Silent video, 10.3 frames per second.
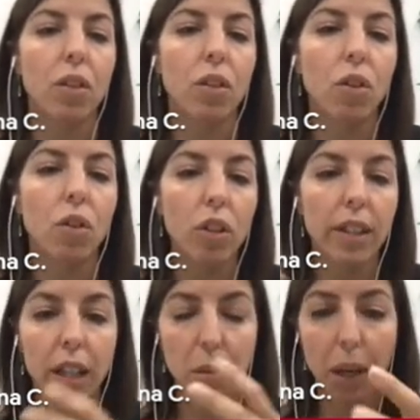cold
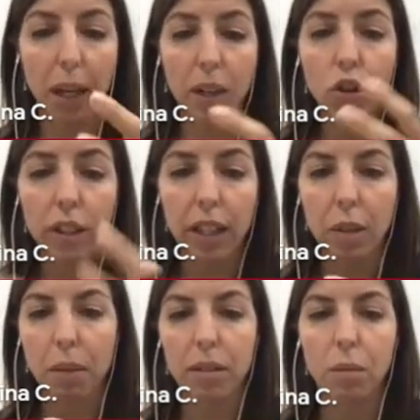
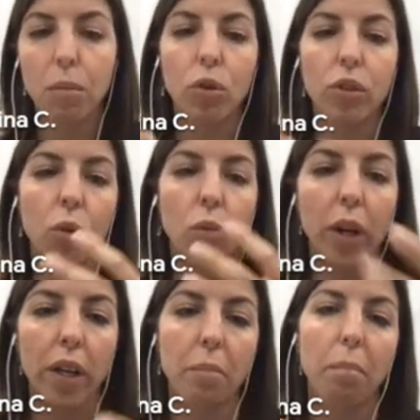dark matter model,
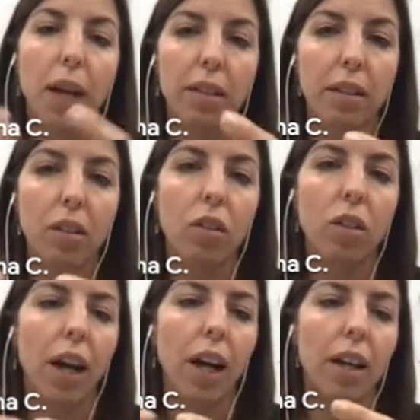where
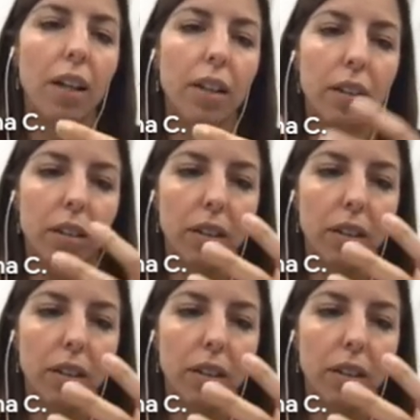particles are